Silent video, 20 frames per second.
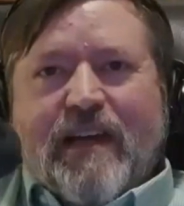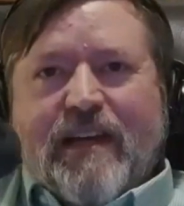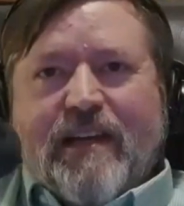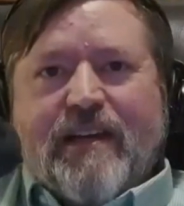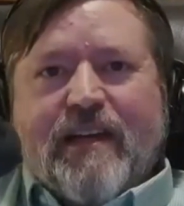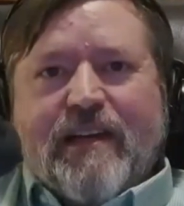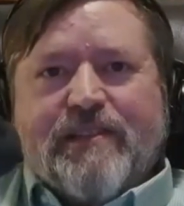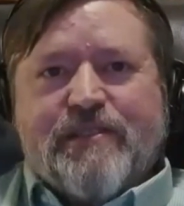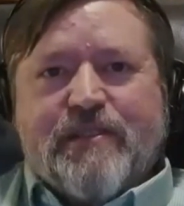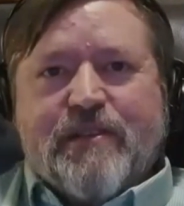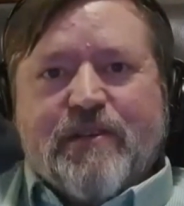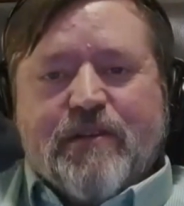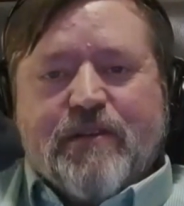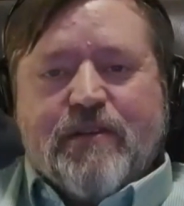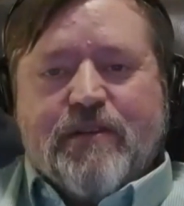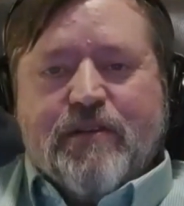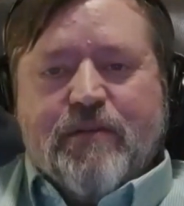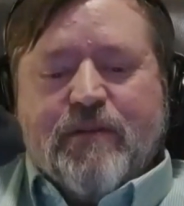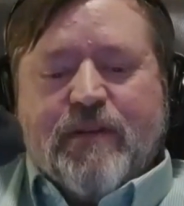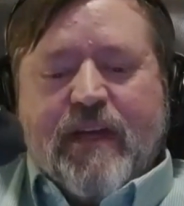Lancaster,
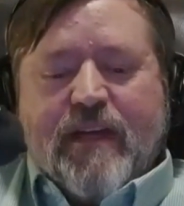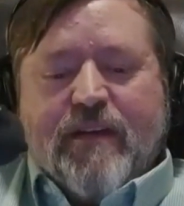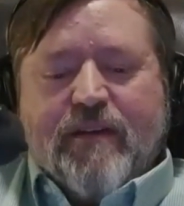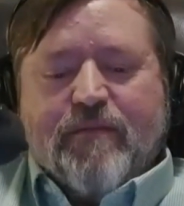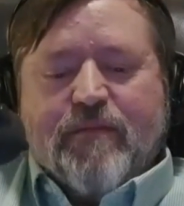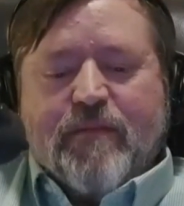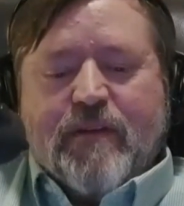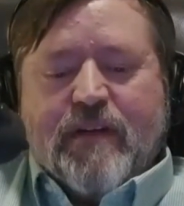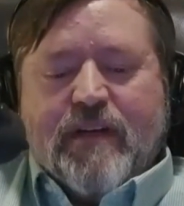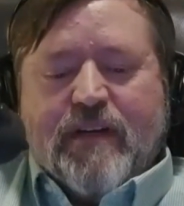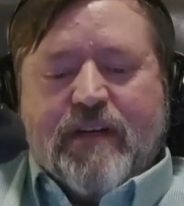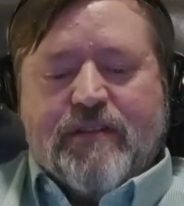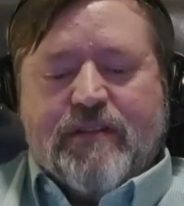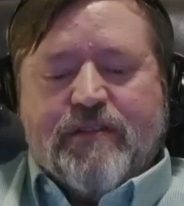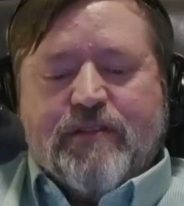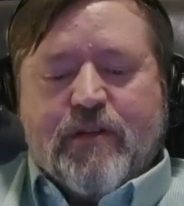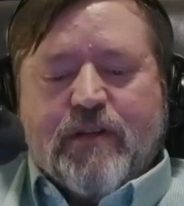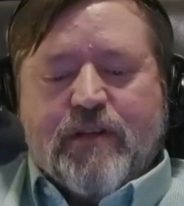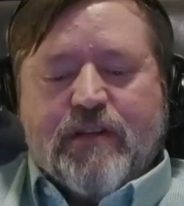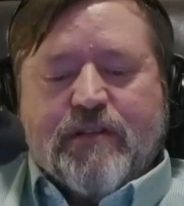you gave a
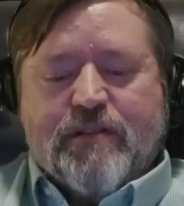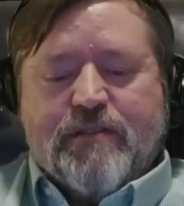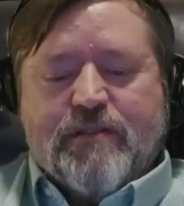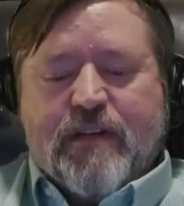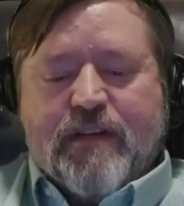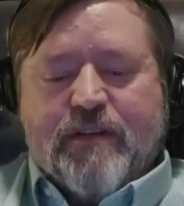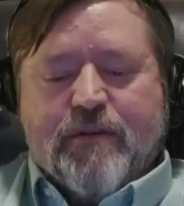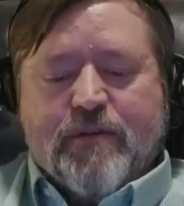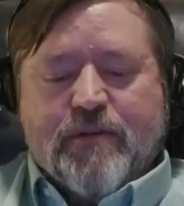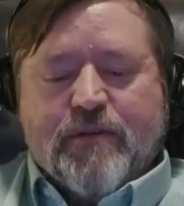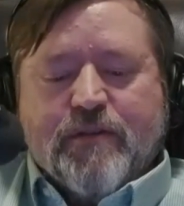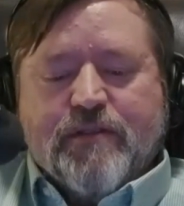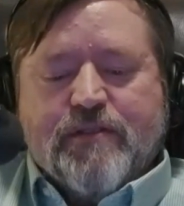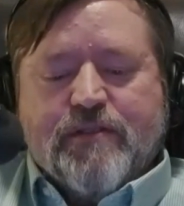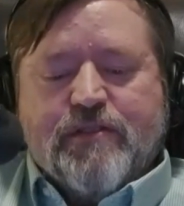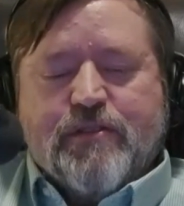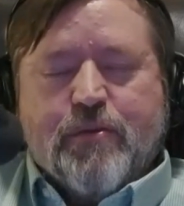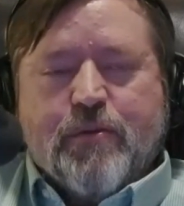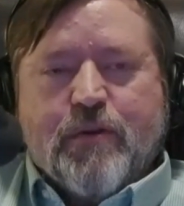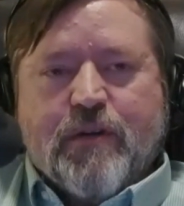talk titled
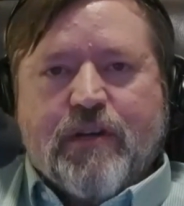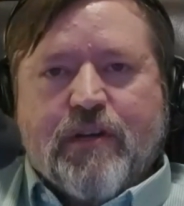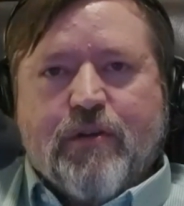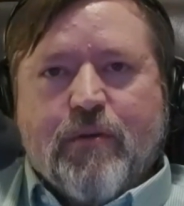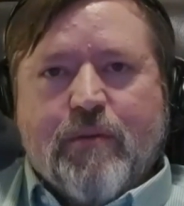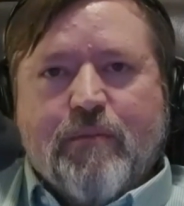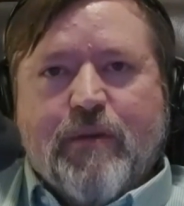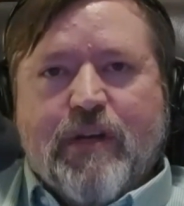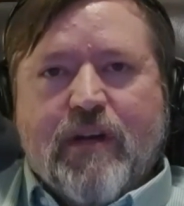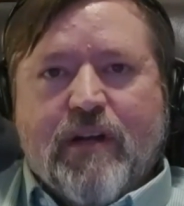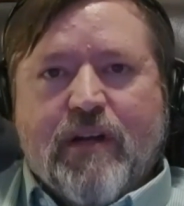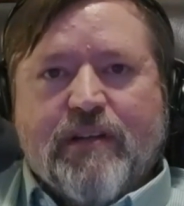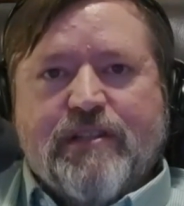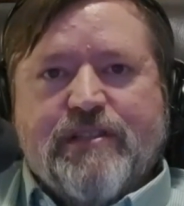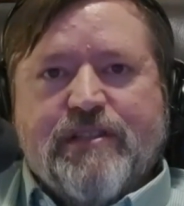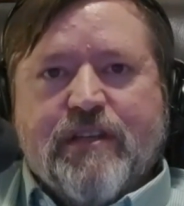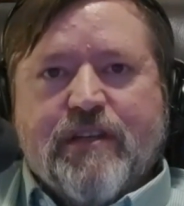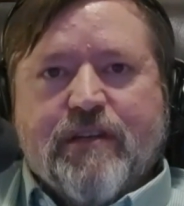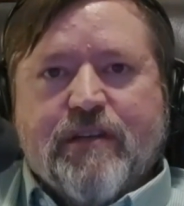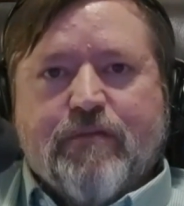Toward a
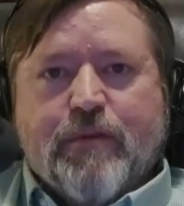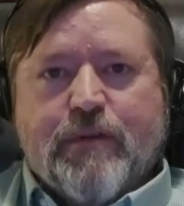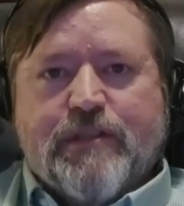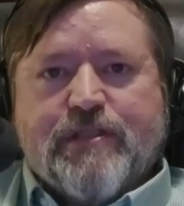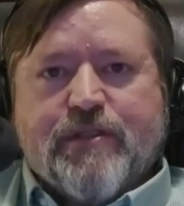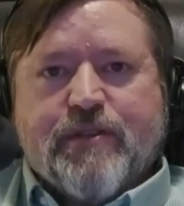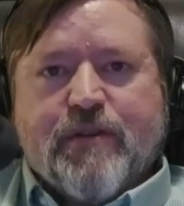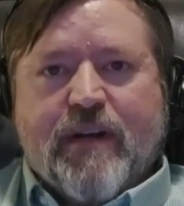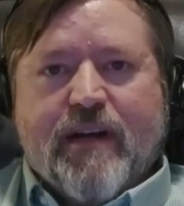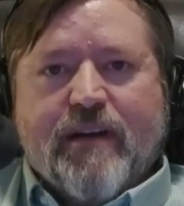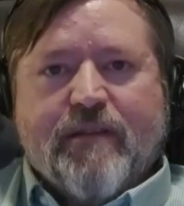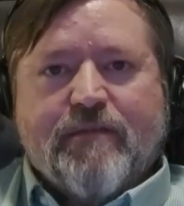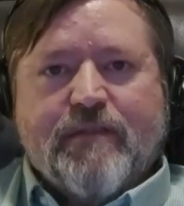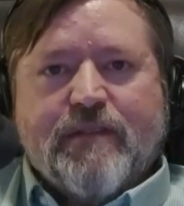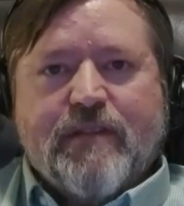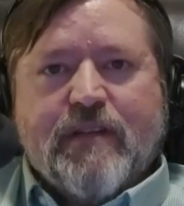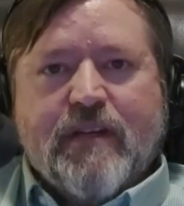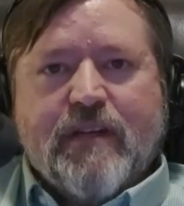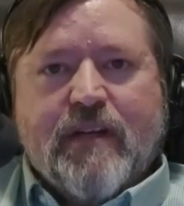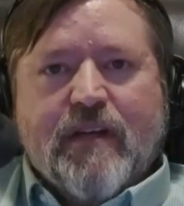Criminology of Witchcraft.
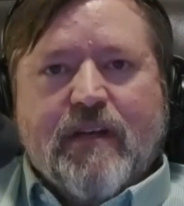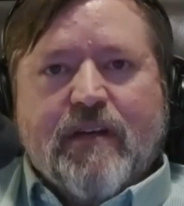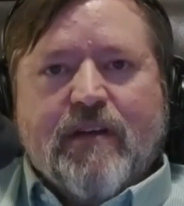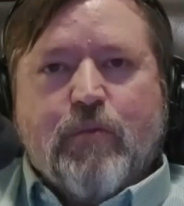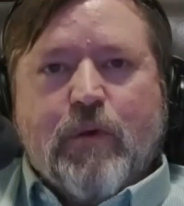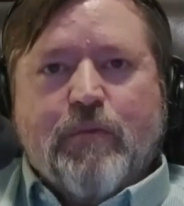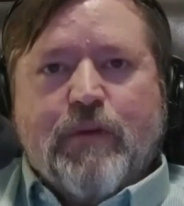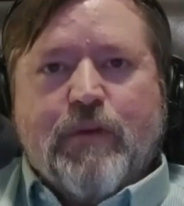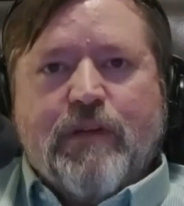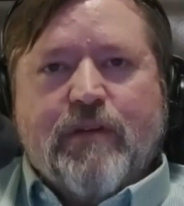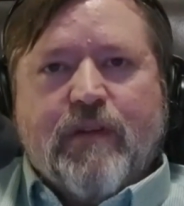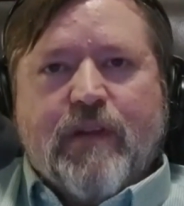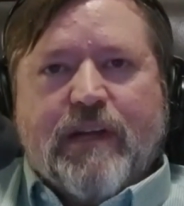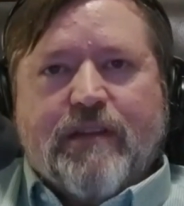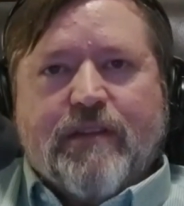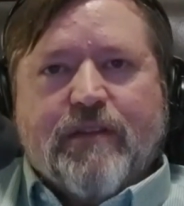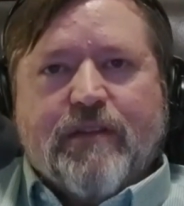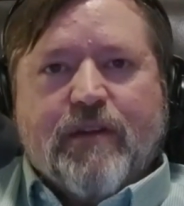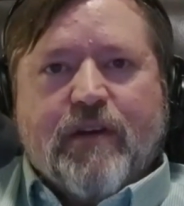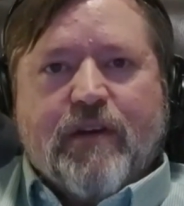What would you
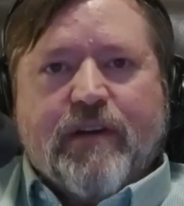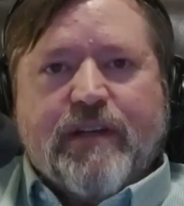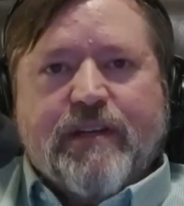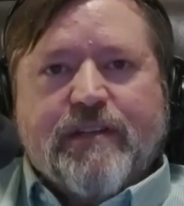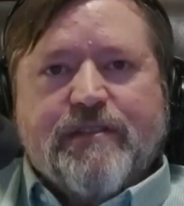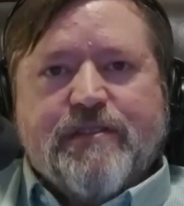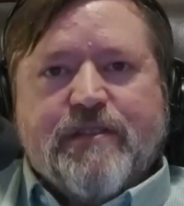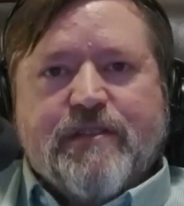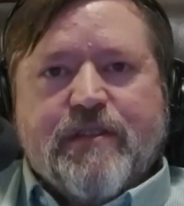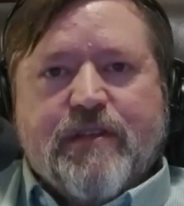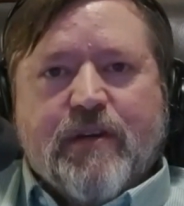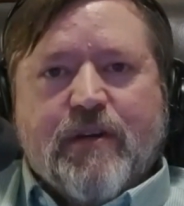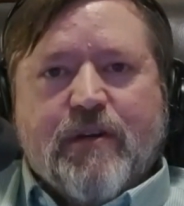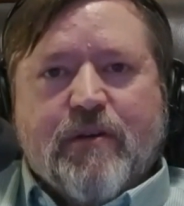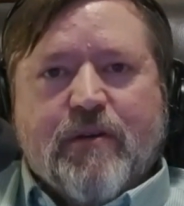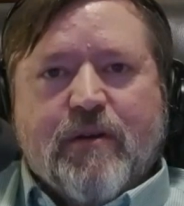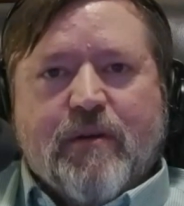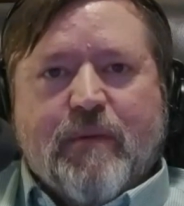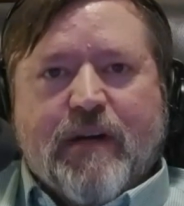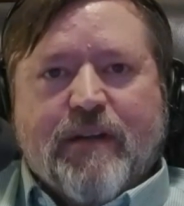like the audience to
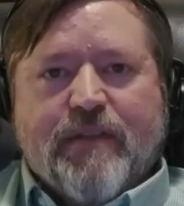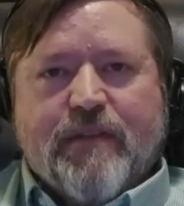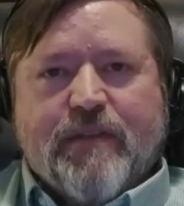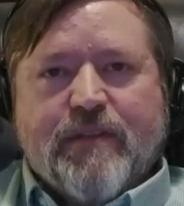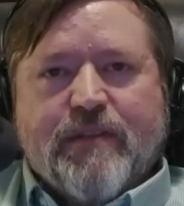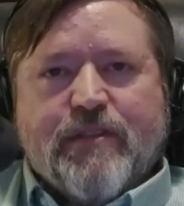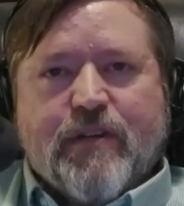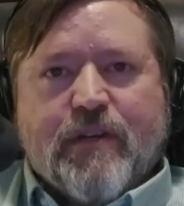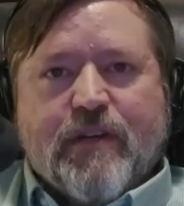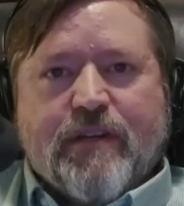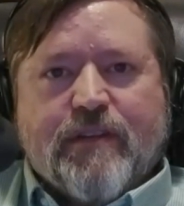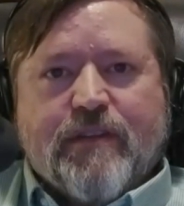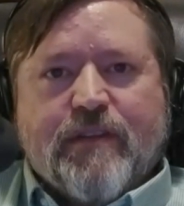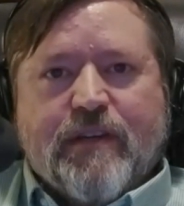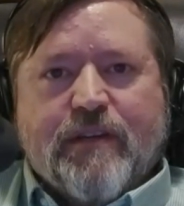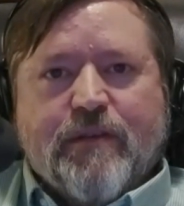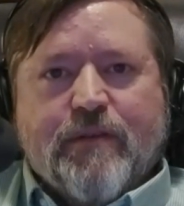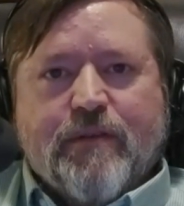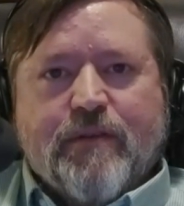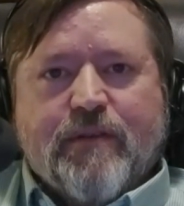know about the talks
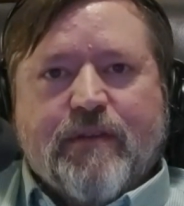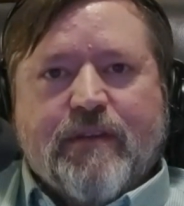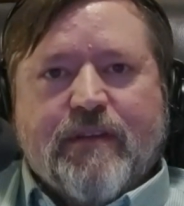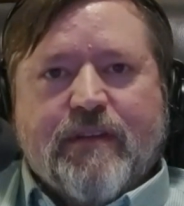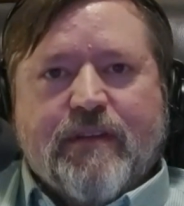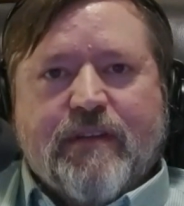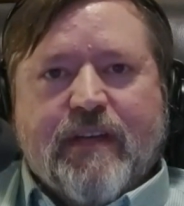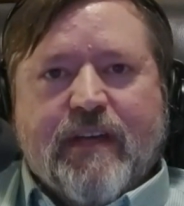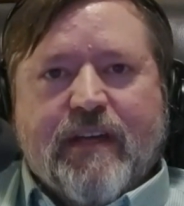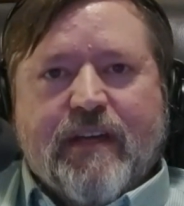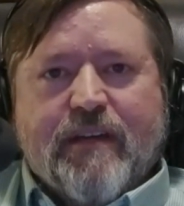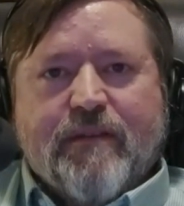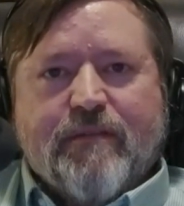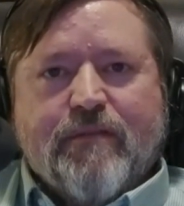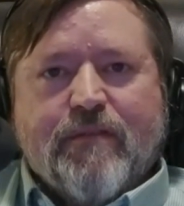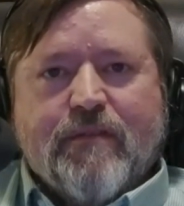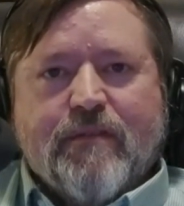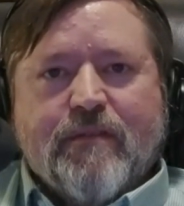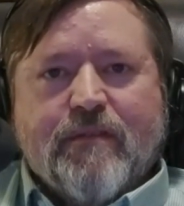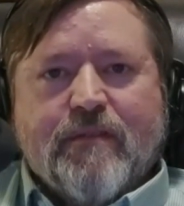that you
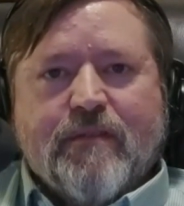gave?